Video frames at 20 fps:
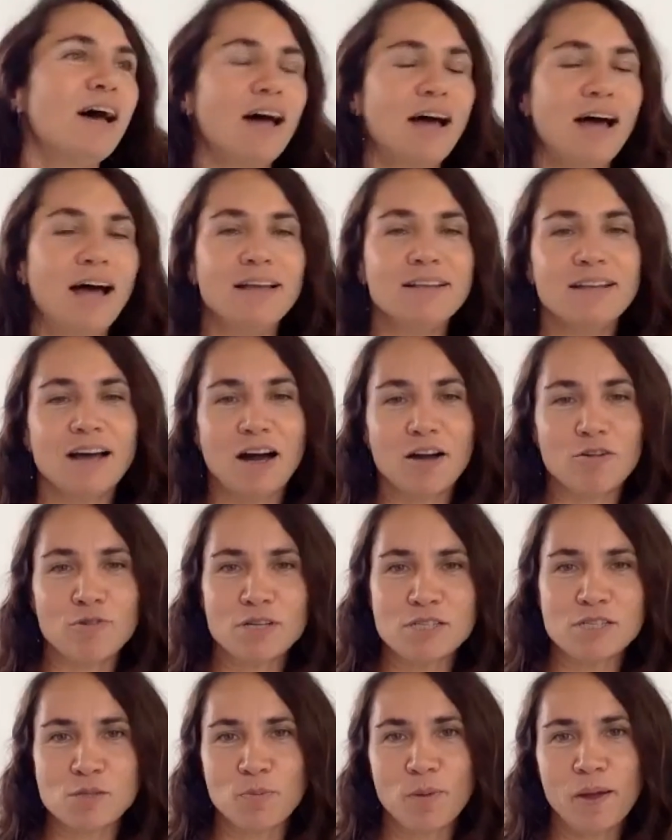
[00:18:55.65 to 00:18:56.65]
And I
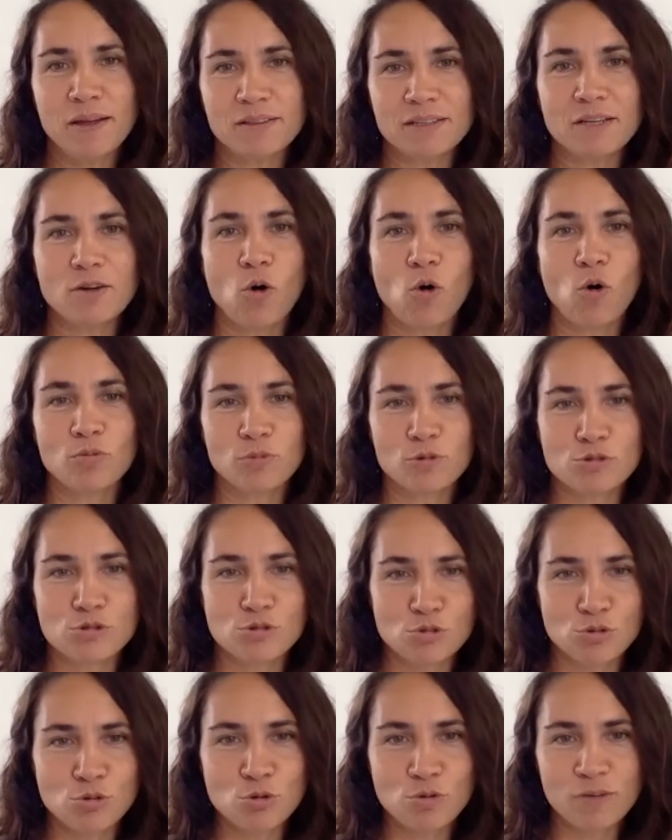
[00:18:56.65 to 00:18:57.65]
was spending
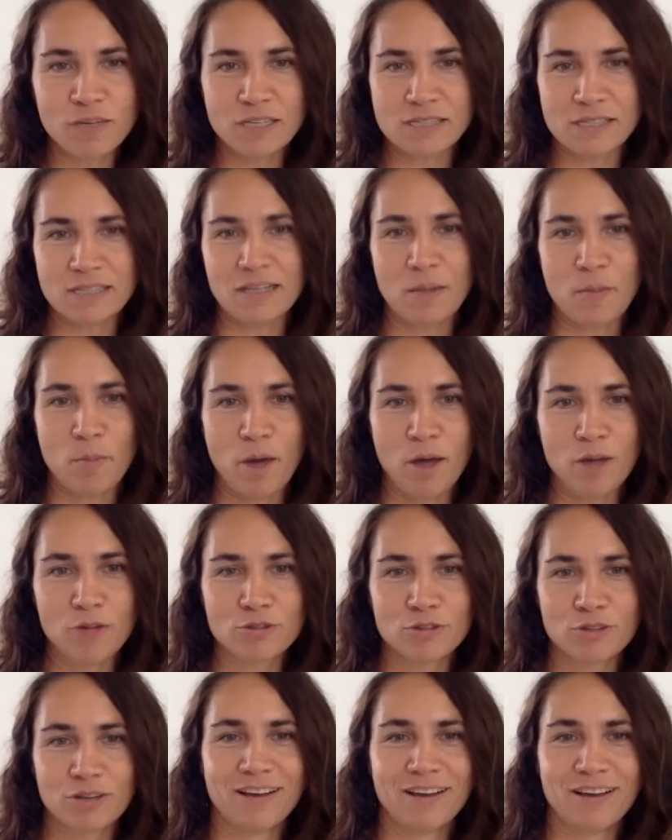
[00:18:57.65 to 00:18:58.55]
almost 2 weeks in a month